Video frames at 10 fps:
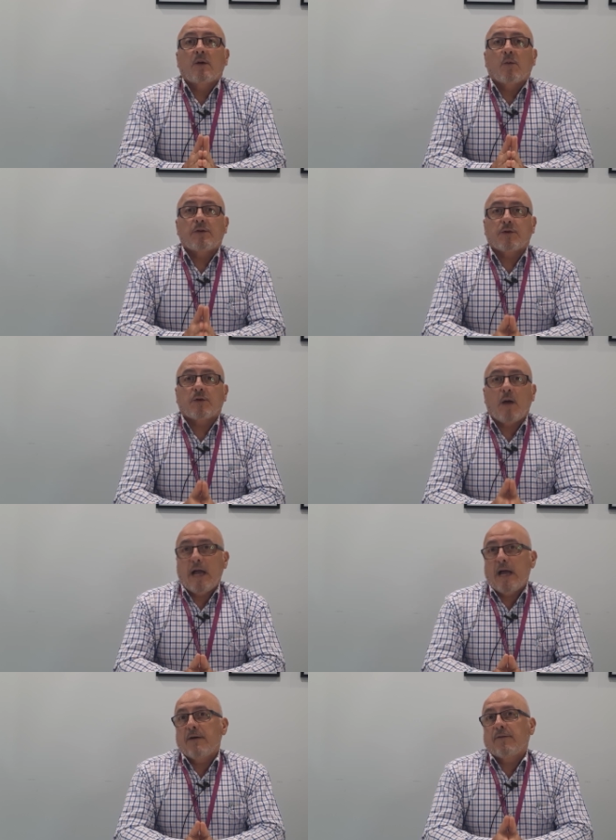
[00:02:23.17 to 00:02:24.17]
We do
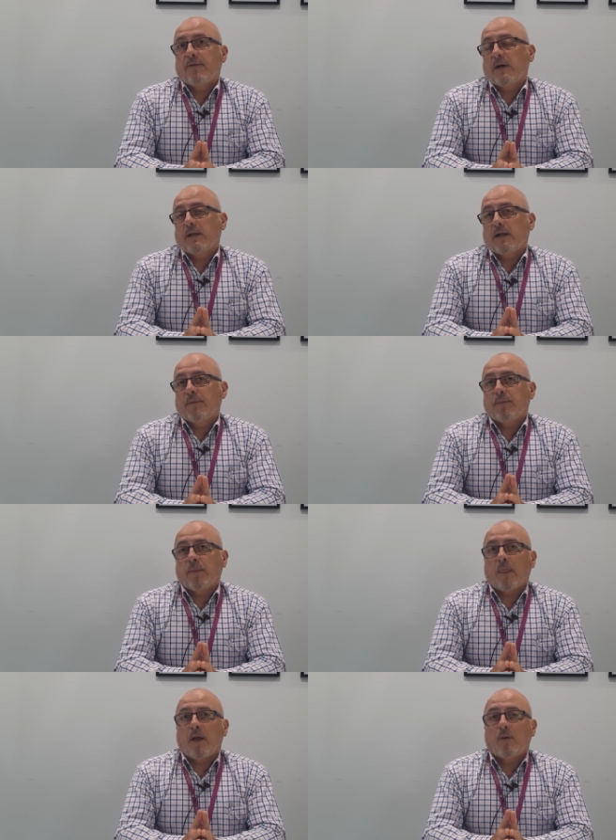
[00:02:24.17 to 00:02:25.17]
have, uh,
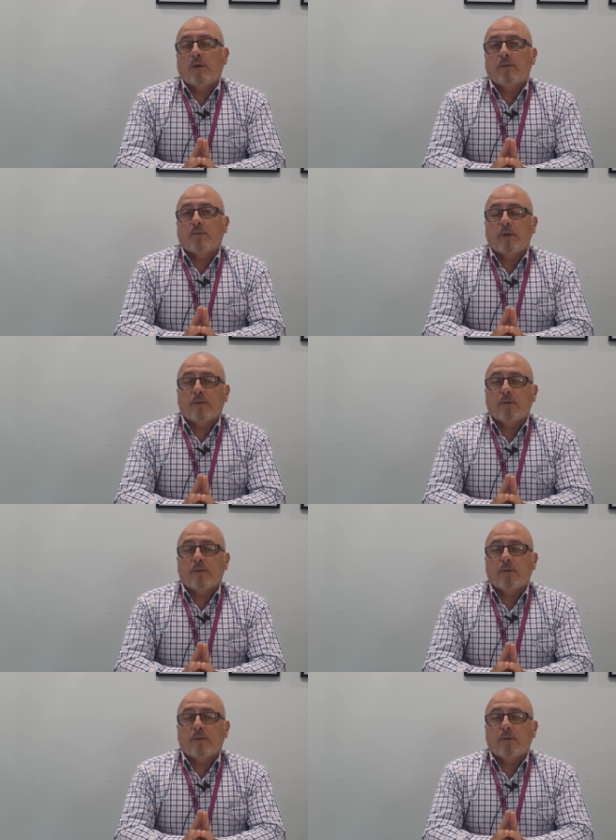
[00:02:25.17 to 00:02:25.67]
um, we,